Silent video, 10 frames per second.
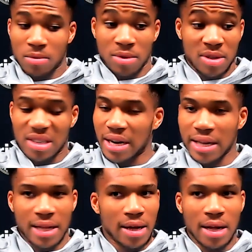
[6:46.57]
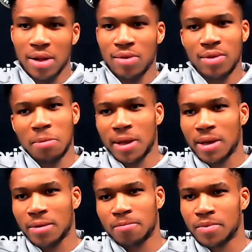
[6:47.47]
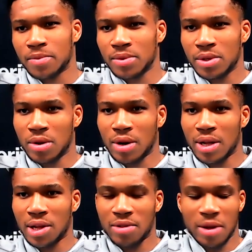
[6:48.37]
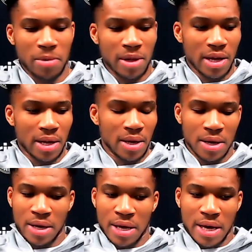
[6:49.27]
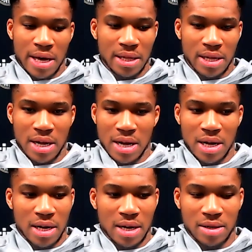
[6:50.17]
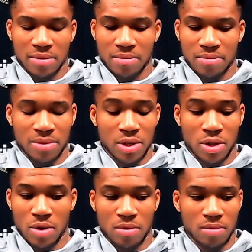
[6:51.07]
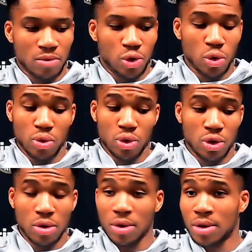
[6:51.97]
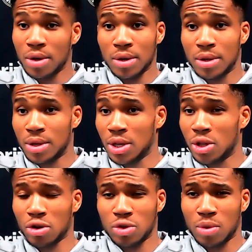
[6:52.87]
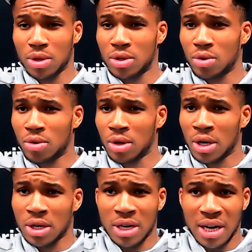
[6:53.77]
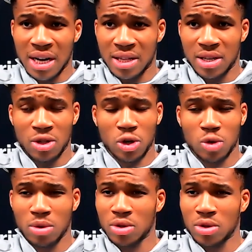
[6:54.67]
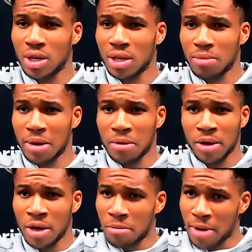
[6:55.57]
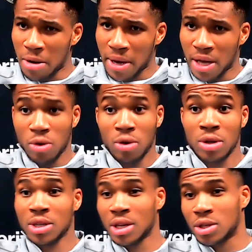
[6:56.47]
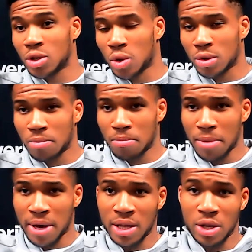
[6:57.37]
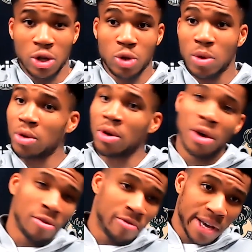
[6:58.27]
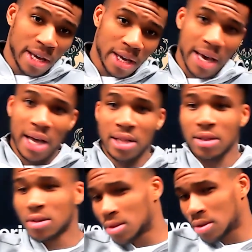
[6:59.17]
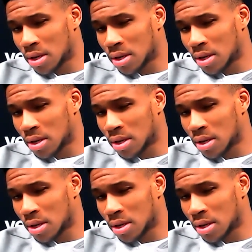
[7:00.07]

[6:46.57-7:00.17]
It's great. I love that play. You know, I love that play. And, you know, Drew is so good. He knows when to cut. He knows when to screen my man or screen his own man. He knows when to fake a cut and